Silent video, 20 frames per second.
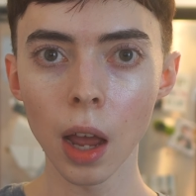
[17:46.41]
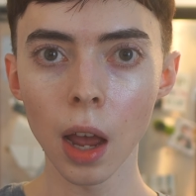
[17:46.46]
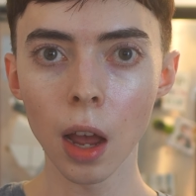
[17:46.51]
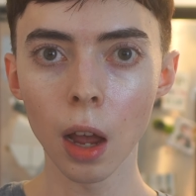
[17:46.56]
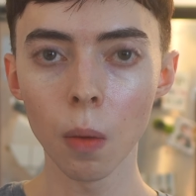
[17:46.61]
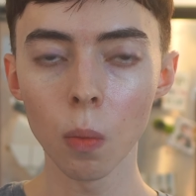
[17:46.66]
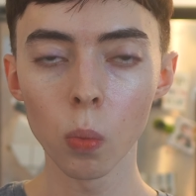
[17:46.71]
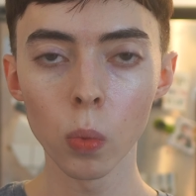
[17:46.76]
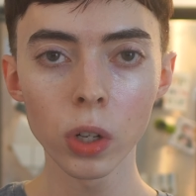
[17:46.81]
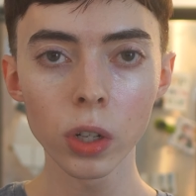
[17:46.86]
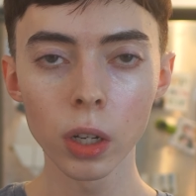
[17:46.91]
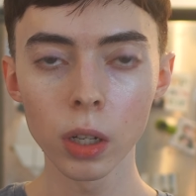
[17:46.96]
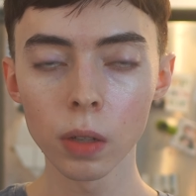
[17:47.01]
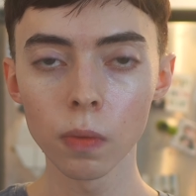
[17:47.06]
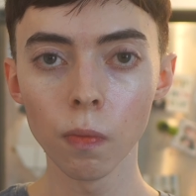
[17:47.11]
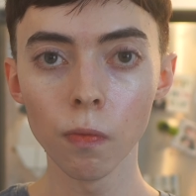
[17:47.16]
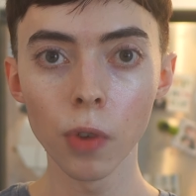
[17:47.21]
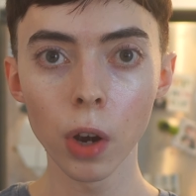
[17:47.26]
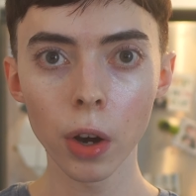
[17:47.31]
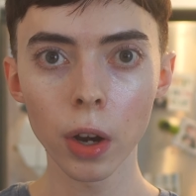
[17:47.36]
um, which is
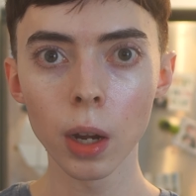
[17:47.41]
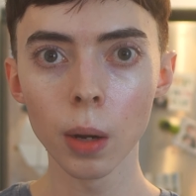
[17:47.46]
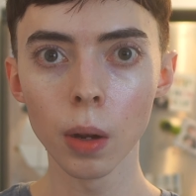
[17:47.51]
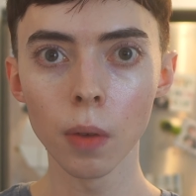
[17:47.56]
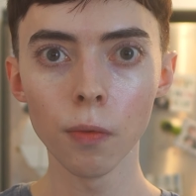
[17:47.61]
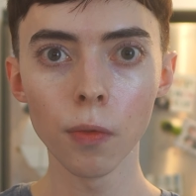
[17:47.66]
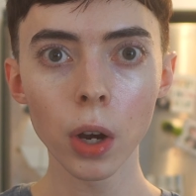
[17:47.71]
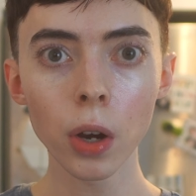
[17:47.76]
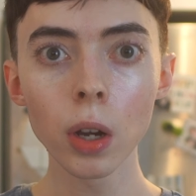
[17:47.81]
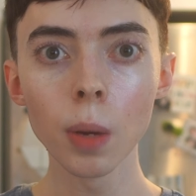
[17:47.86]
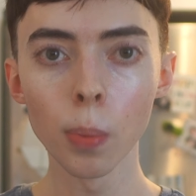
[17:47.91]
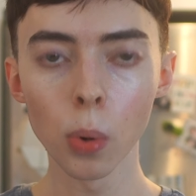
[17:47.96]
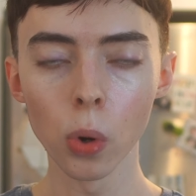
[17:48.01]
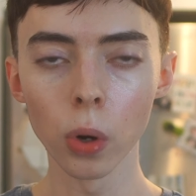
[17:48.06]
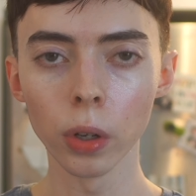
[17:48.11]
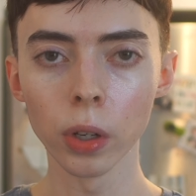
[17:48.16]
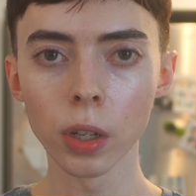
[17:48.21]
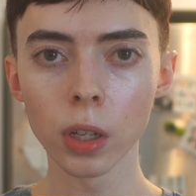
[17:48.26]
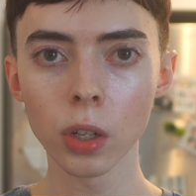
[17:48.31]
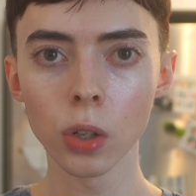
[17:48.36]
very, very
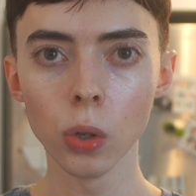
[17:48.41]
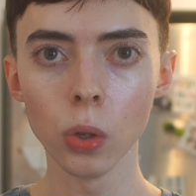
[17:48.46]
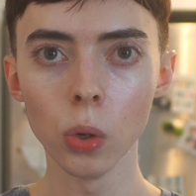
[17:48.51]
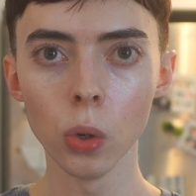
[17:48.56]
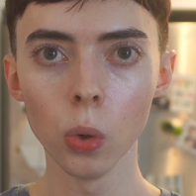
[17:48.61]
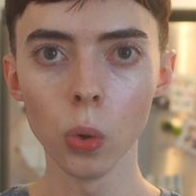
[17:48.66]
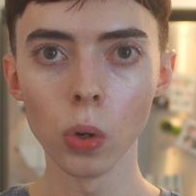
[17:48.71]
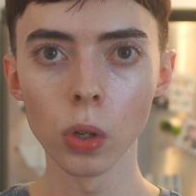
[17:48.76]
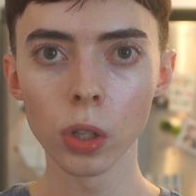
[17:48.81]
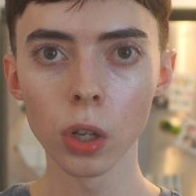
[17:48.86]
important to,